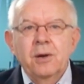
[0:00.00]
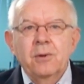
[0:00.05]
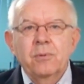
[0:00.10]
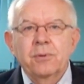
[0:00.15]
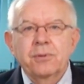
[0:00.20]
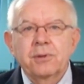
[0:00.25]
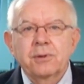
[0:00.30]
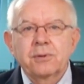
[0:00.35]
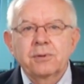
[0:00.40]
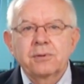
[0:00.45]

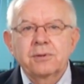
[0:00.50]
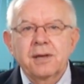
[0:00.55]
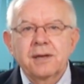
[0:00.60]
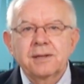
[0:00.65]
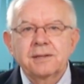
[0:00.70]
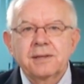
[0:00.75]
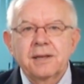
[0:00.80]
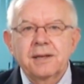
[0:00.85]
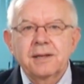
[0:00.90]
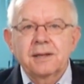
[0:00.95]
with the
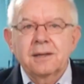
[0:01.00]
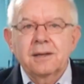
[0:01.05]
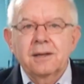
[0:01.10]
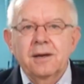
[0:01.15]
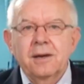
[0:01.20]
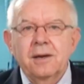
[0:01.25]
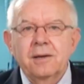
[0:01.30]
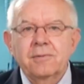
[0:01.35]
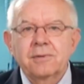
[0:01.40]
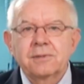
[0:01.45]

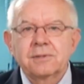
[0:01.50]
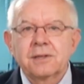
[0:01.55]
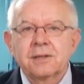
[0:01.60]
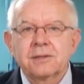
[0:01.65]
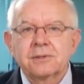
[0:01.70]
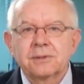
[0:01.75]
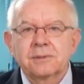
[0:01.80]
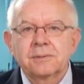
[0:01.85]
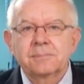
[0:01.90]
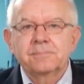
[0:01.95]
2008-09
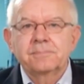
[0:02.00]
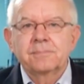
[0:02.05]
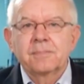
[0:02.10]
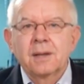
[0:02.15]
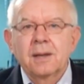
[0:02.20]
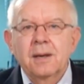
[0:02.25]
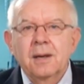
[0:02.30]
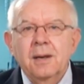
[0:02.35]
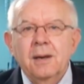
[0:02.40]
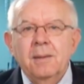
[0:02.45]
recession.
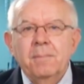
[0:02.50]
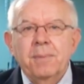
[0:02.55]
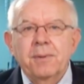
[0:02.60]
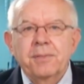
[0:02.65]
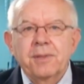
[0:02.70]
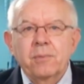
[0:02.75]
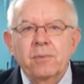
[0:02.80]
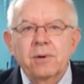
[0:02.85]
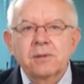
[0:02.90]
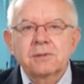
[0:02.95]

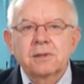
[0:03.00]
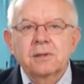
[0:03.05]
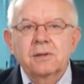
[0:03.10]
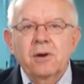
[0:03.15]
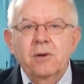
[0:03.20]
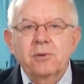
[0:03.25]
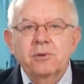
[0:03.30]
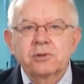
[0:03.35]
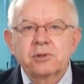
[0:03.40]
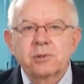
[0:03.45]
But there was a
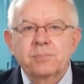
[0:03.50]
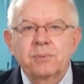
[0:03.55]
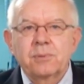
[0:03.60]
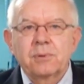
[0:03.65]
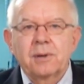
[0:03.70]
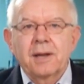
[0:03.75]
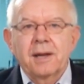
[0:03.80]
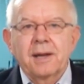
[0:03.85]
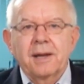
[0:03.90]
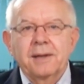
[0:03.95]

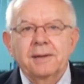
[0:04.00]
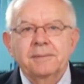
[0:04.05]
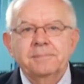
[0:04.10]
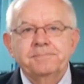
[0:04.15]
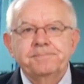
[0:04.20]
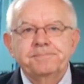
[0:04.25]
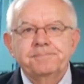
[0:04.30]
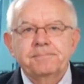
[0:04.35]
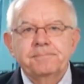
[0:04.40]
noticeable lag.